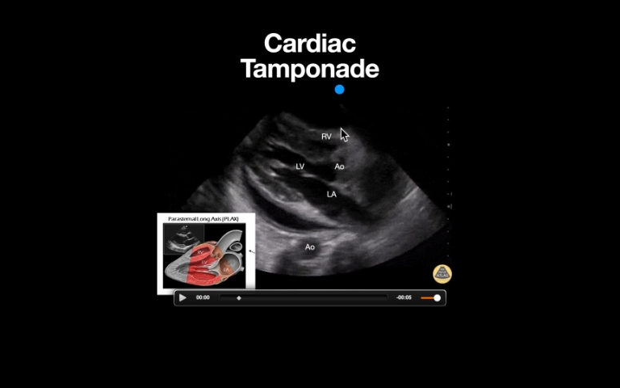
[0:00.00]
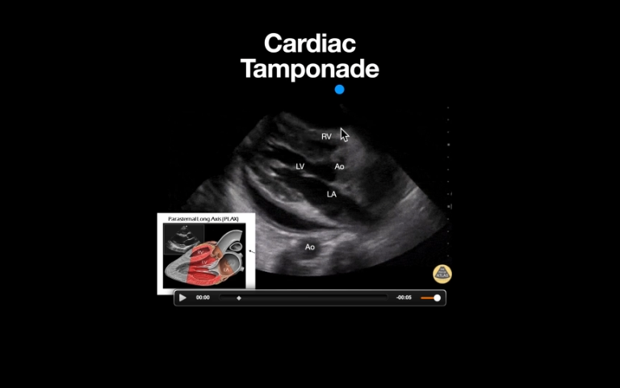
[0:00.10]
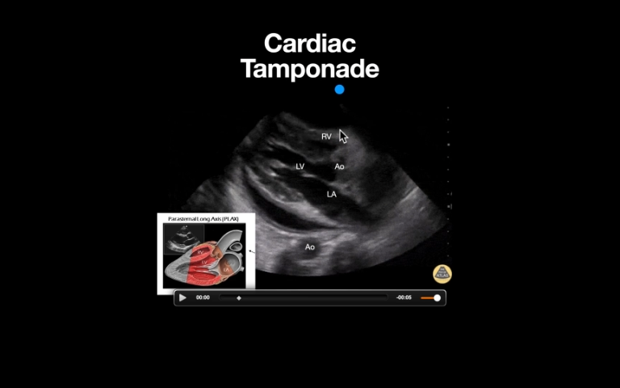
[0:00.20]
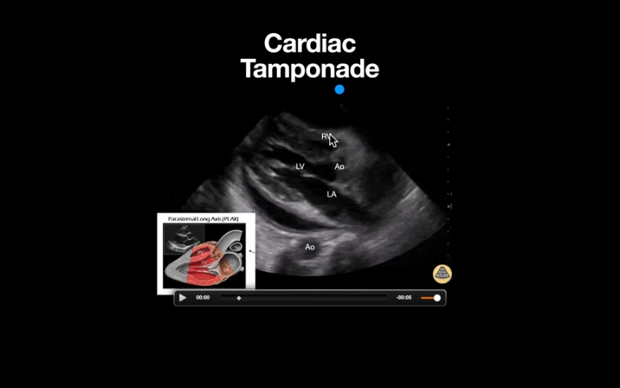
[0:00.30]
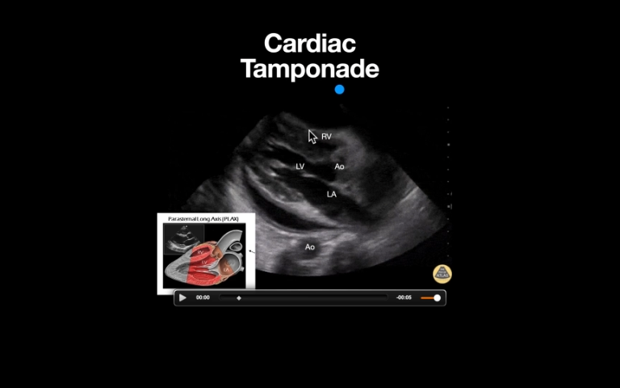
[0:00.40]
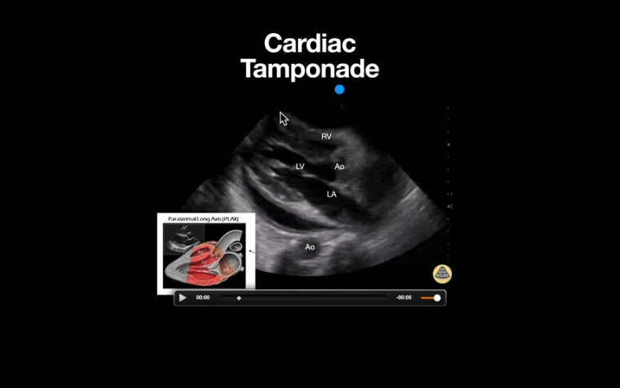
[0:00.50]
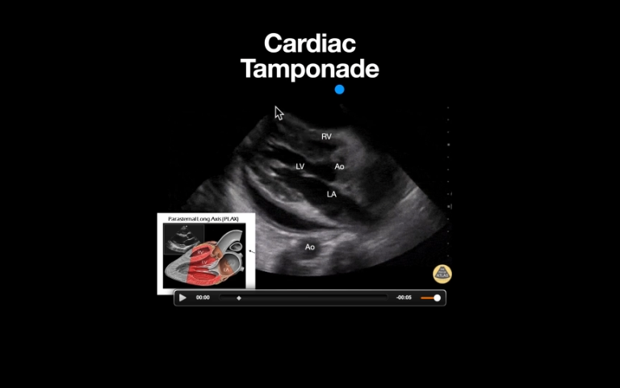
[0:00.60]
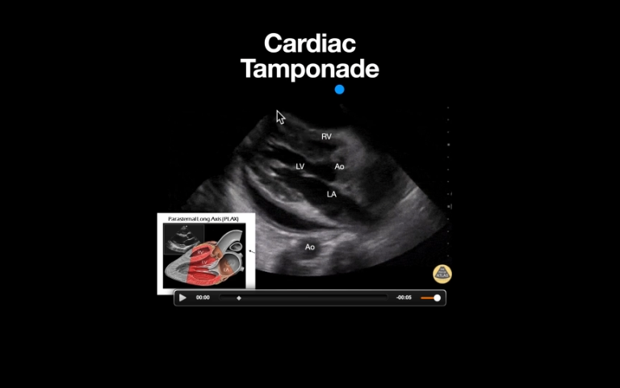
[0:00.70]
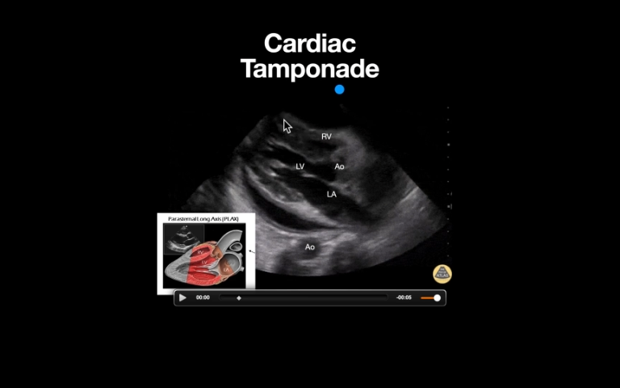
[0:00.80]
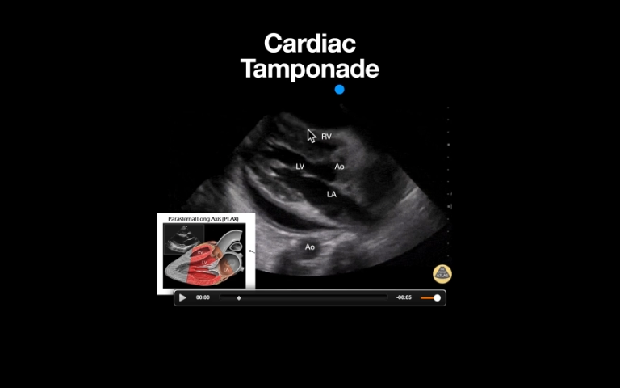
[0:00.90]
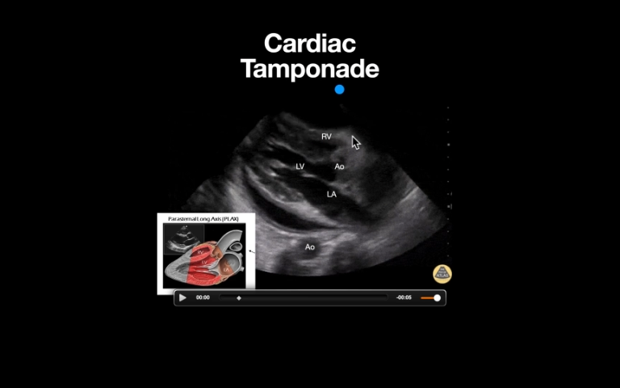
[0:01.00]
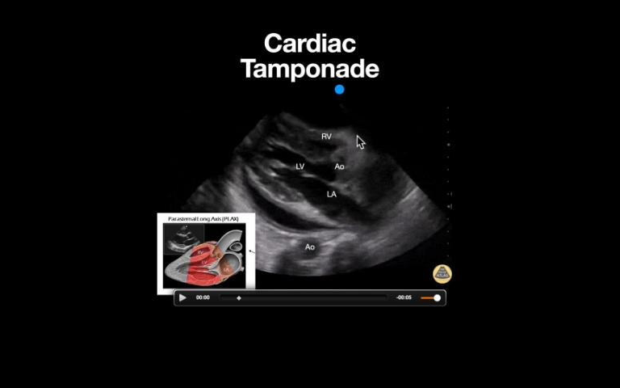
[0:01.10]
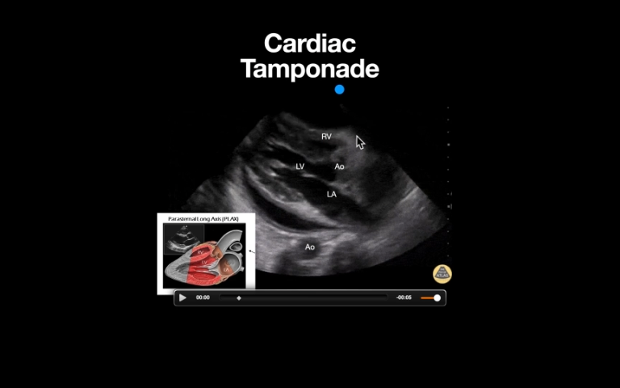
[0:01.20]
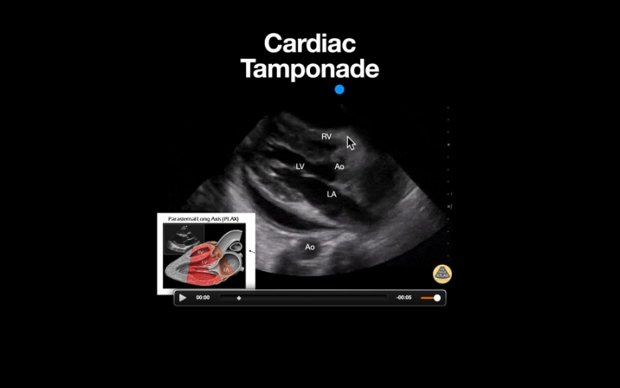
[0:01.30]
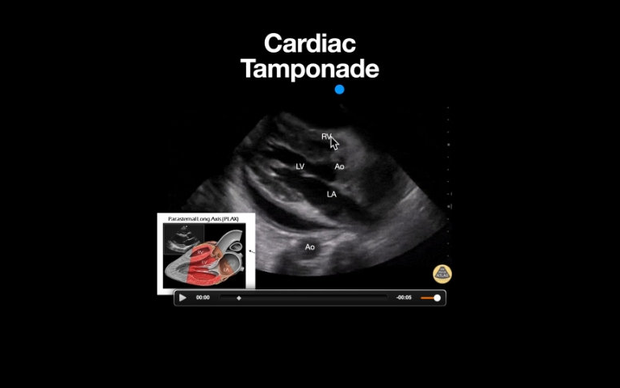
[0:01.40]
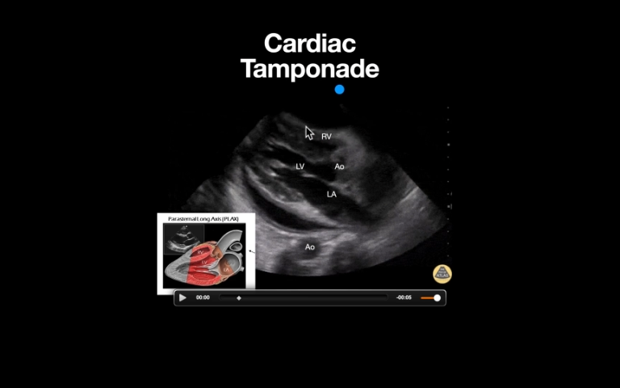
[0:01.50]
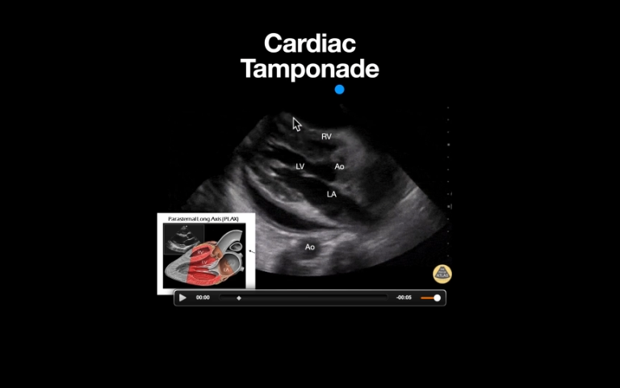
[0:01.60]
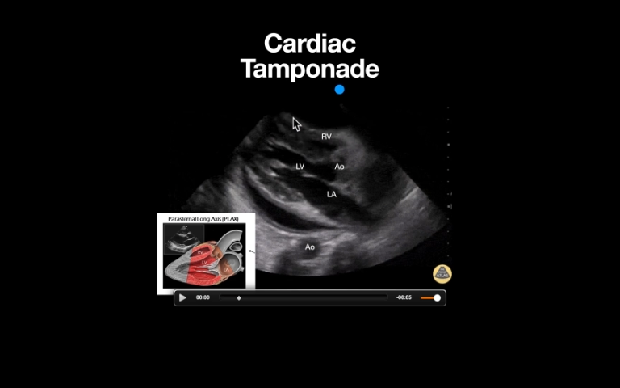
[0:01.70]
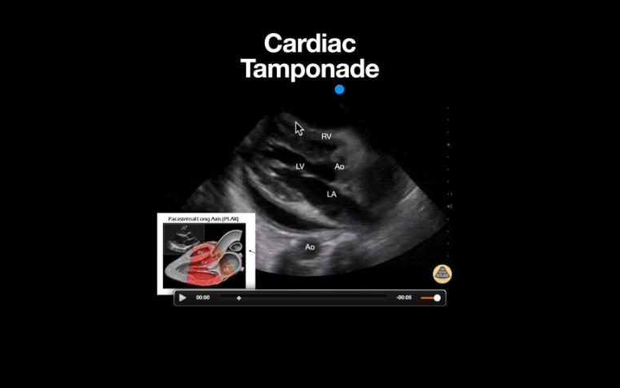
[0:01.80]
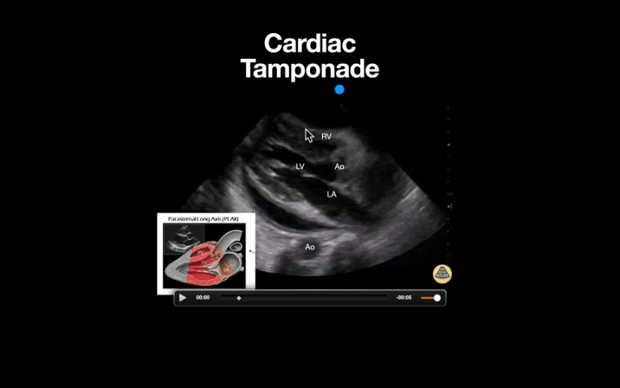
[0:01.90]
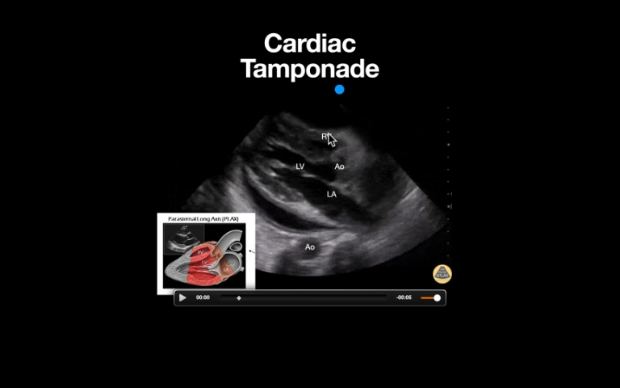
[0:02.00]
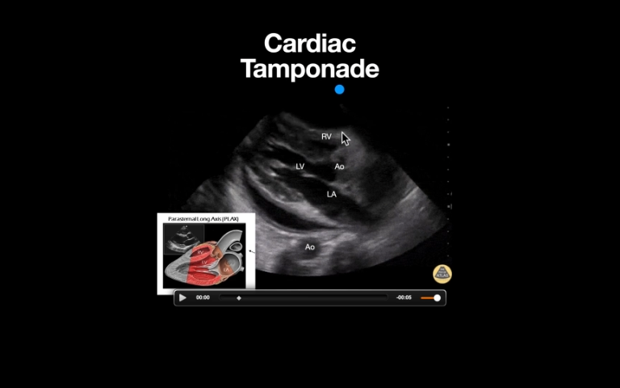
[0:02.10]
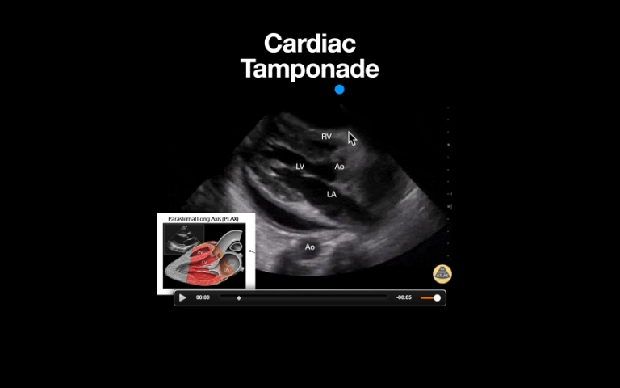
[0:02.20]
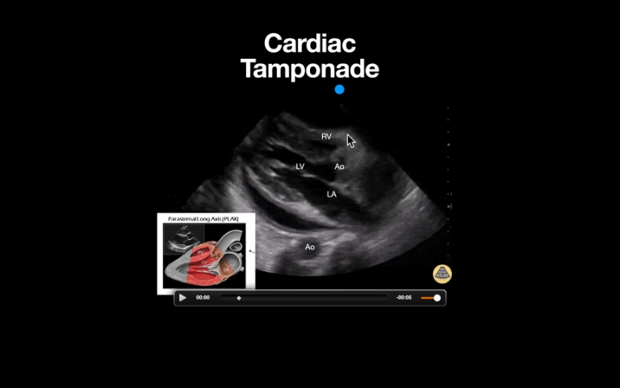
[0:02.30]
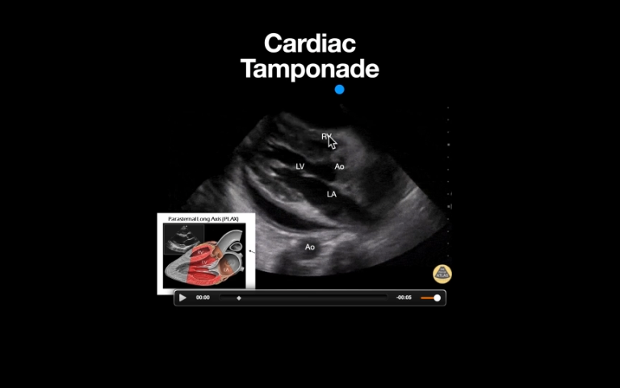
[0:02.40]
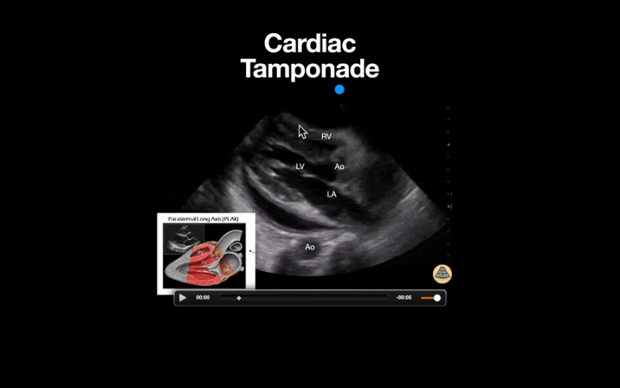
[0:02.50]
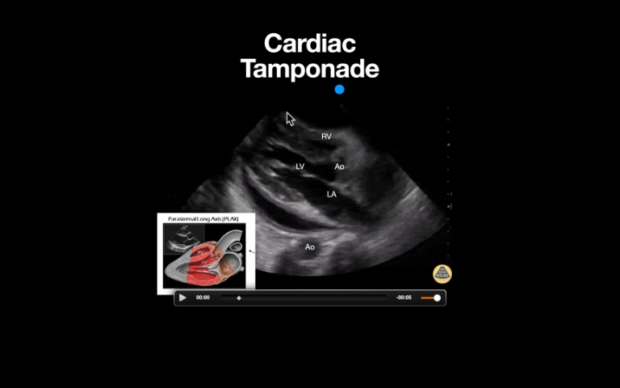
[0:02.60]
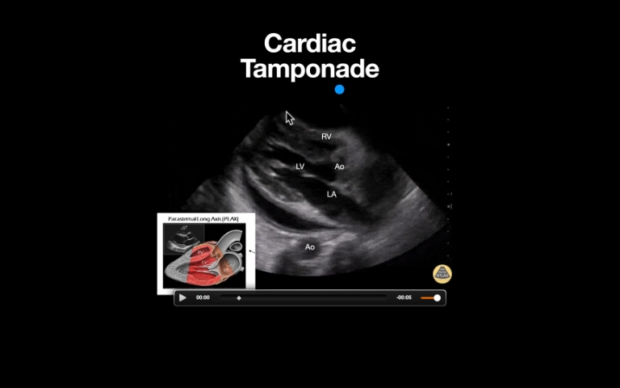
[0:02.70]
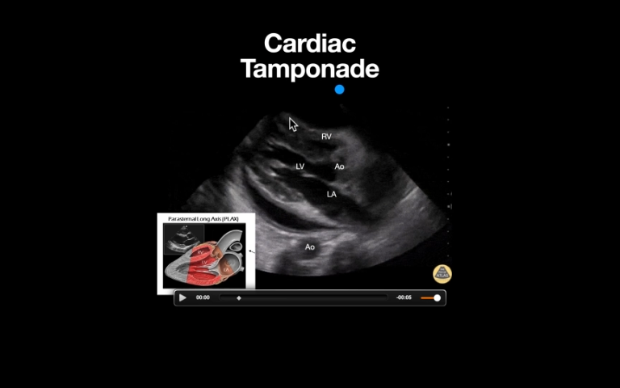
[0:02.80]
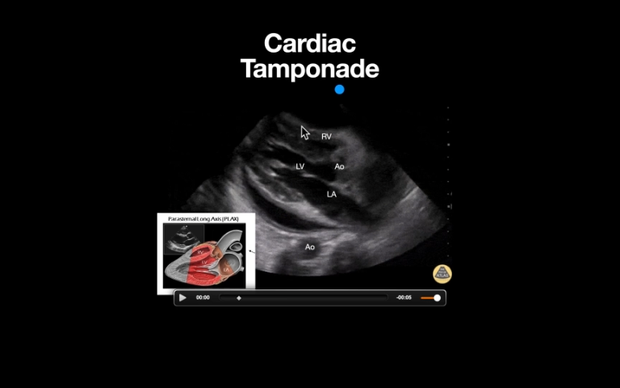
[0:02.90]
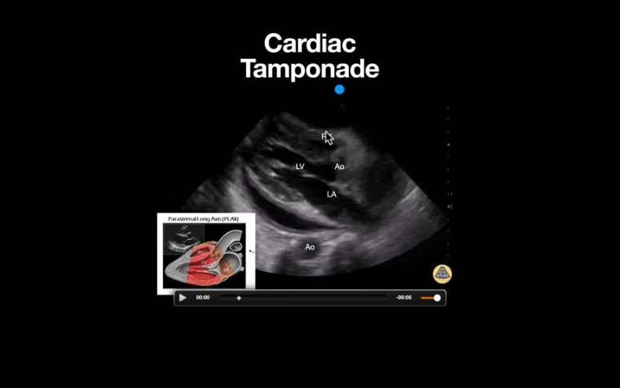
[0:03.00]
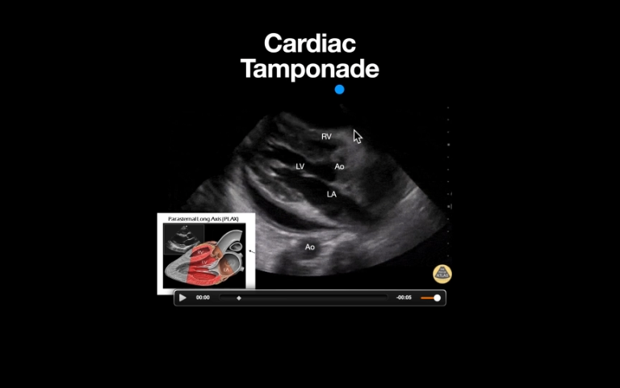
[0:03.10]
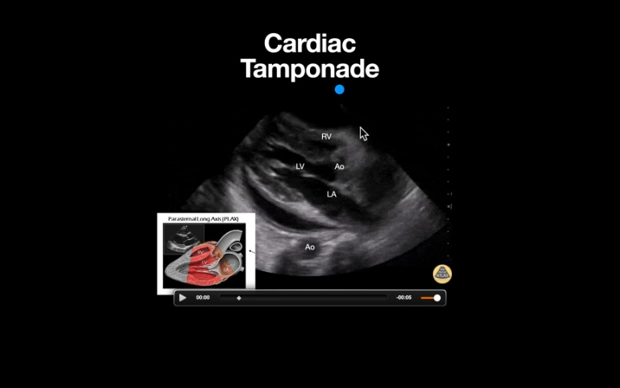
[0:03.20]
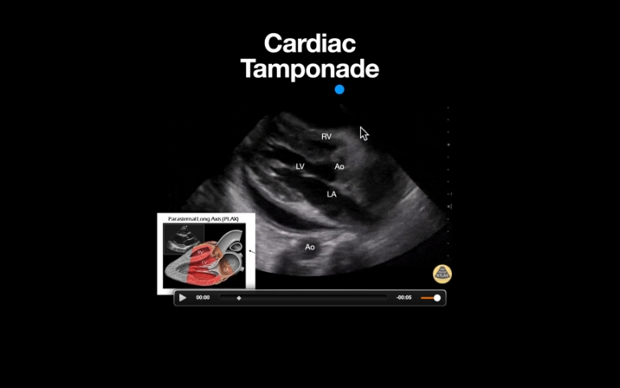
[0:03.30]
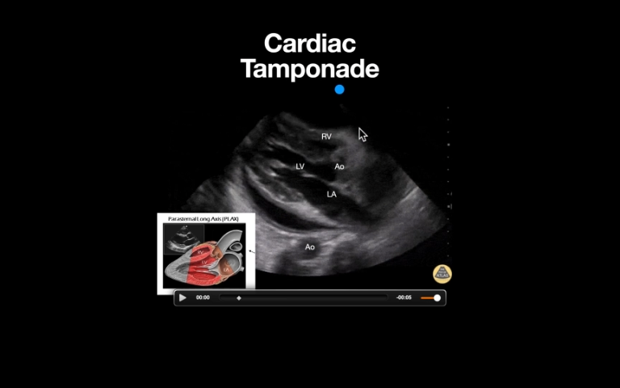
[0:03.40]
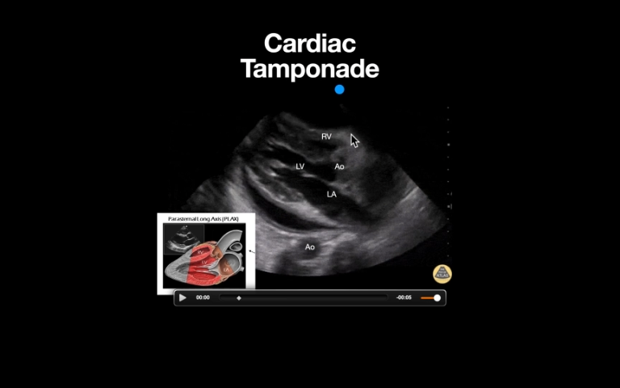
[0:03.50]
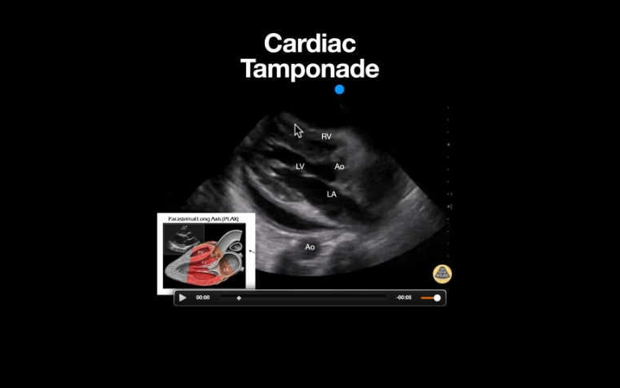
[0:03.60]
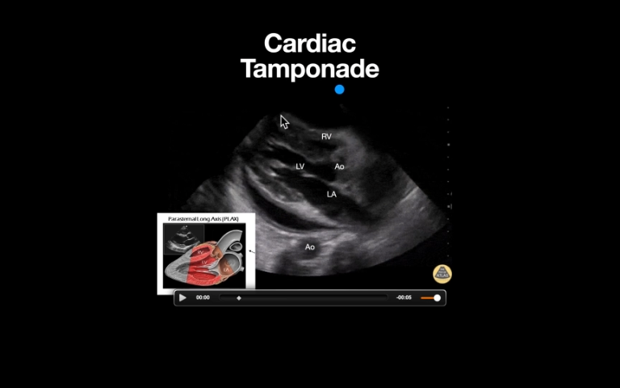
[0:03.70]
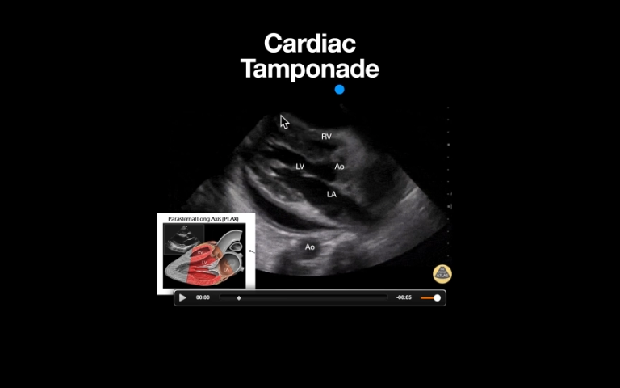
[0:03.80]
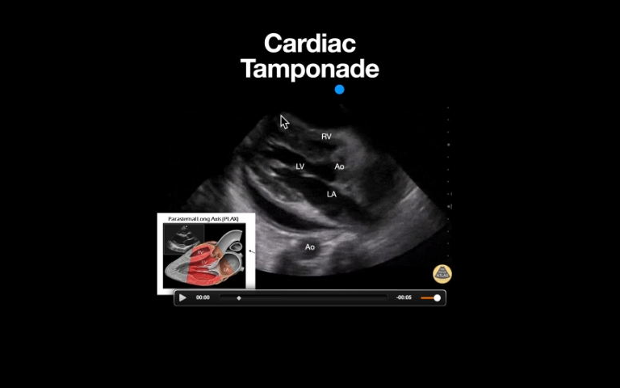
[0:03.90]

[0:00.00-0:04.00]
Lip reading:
(no speaker visible)